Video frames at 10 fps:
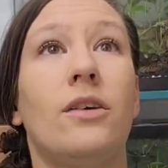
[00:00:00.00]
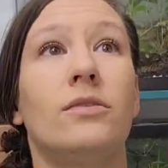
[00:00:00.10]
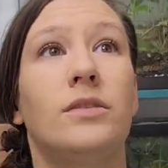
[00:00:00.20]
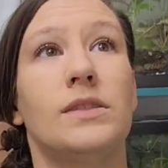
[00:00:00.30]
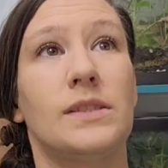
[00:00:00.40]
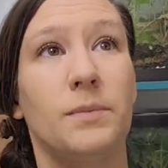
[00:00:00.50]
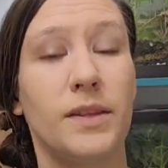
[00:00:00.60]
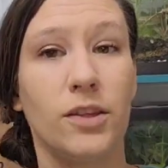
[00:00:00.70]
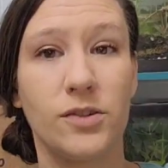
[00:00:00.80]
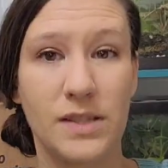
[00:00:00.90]
down
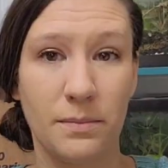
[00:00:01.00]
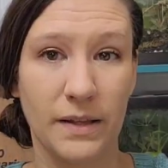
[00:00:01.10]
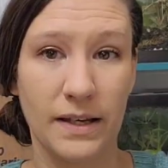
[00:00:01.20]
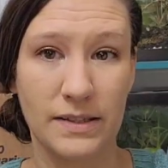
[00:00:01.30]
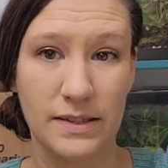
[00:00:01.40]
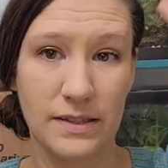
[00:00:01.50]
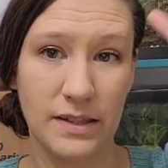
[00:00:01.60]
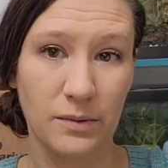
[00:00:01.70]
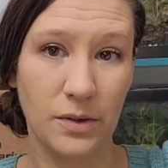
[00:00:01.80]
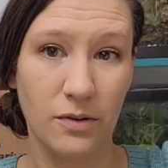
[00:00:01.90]
some of the thirsty
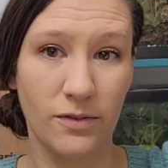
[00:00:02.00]
plants that